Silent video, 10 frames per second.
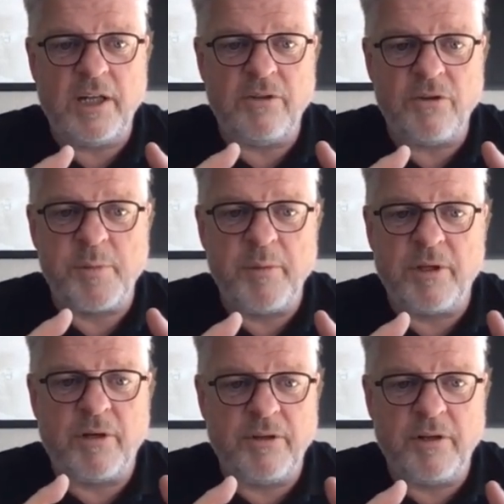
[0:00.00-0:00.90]
And those
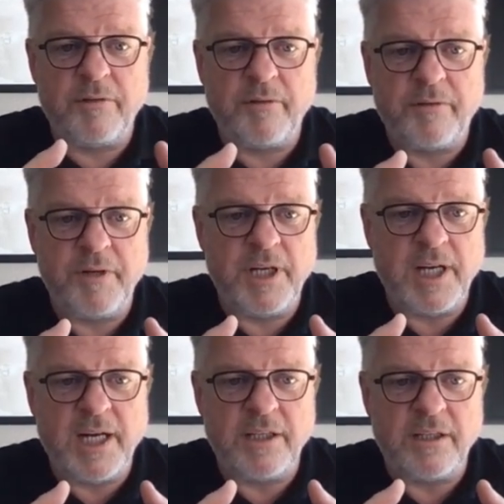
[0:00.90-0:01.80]
people are not for
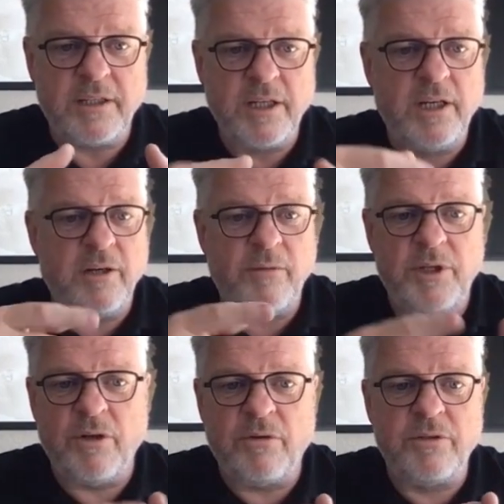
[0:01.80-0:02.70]
free neither.
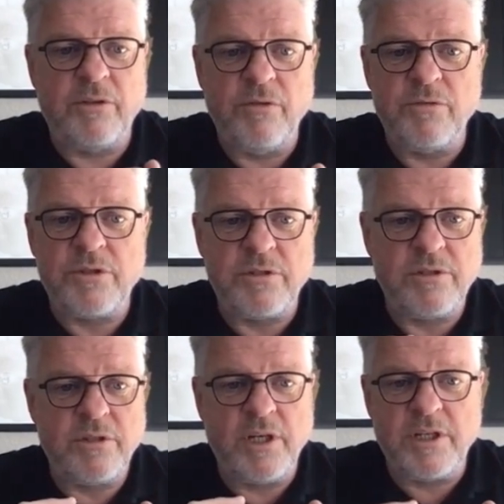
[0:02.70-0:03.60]
We don't
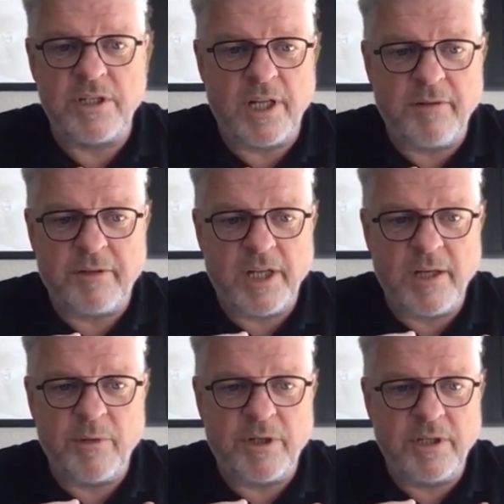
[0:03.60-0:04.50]
use slave
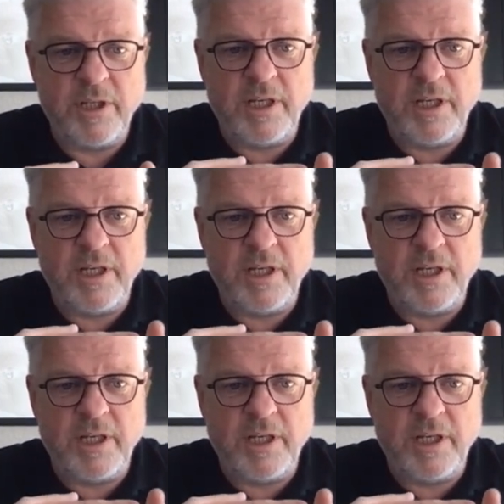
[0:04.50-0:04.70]
labor.